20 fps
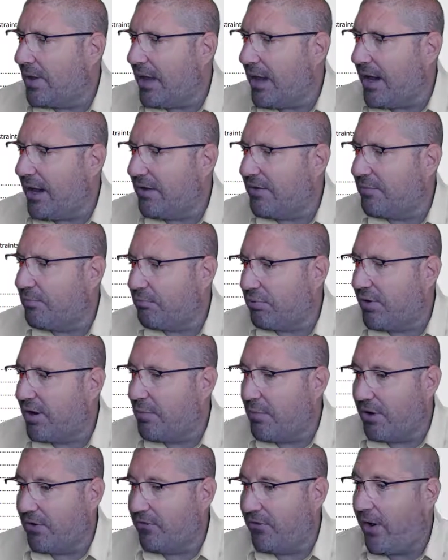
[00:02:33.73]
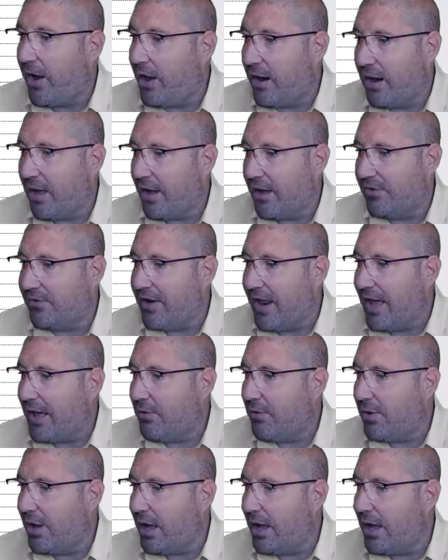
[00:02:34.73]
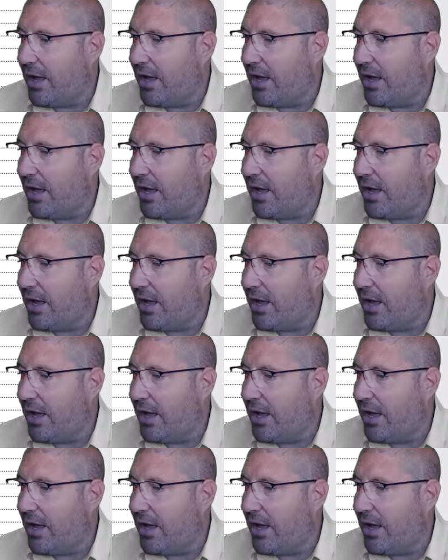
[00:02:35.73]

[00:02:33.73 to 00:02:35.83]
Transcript: It's pretty much finalised now.